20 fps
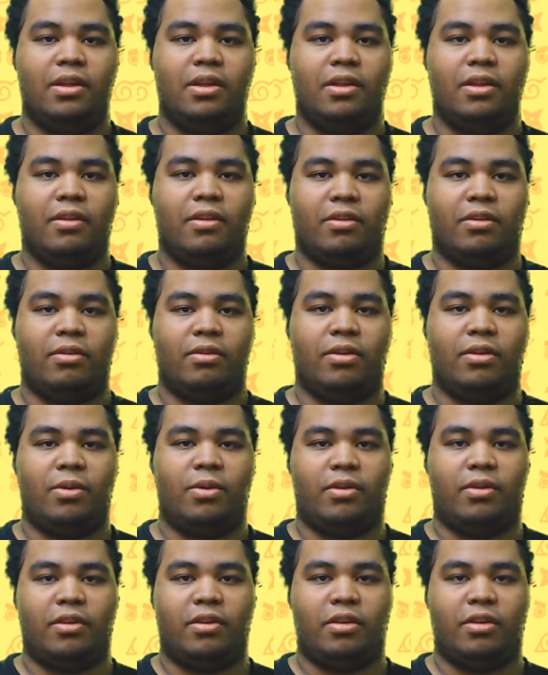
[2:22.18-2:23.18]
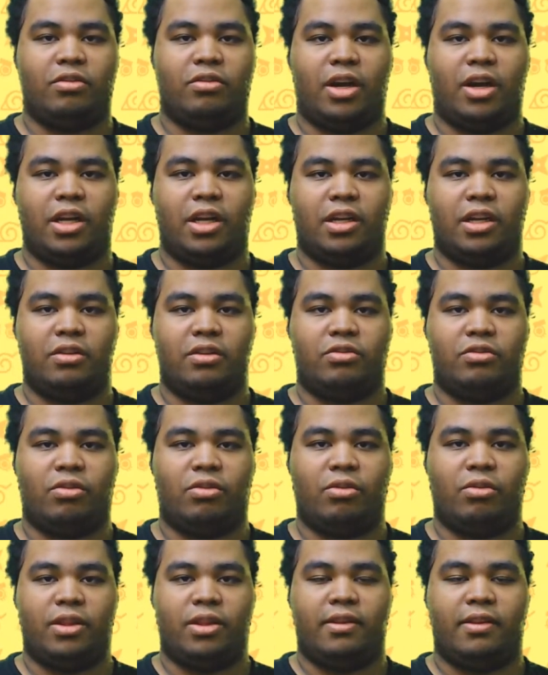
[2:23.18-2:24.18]
So he wants to try to
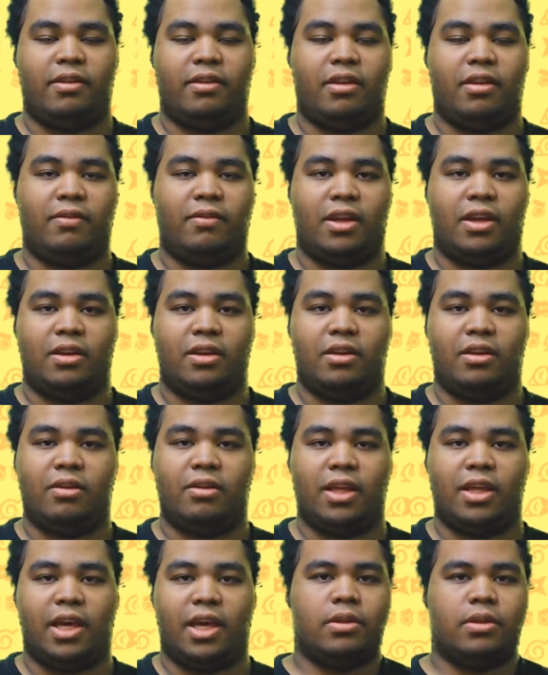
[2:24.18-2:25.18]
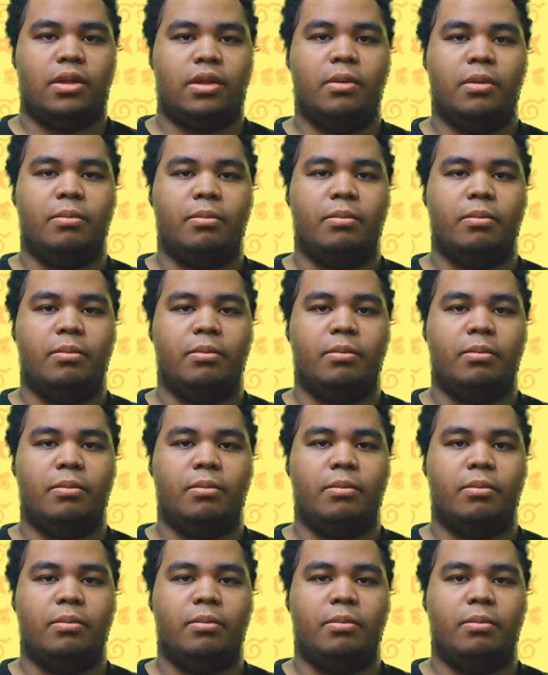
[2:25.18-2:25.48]
control it and see if he can do that.